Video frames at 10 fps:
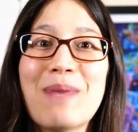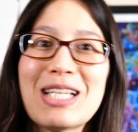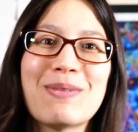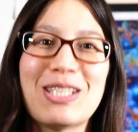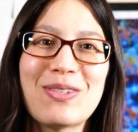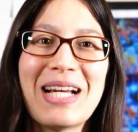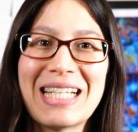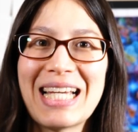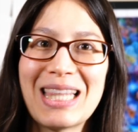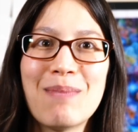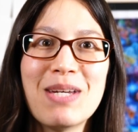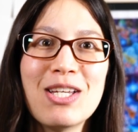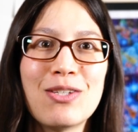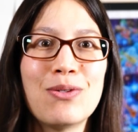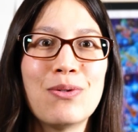the mastermind is trying to get them
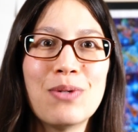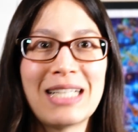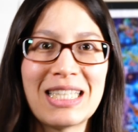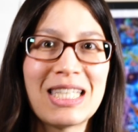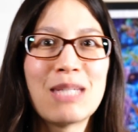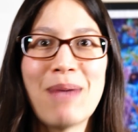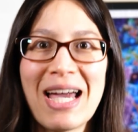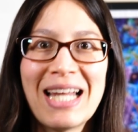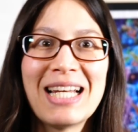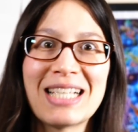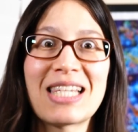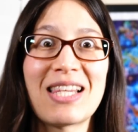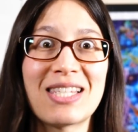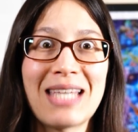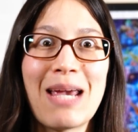to get to the bad endings the
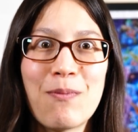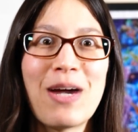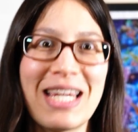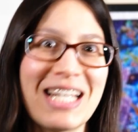same way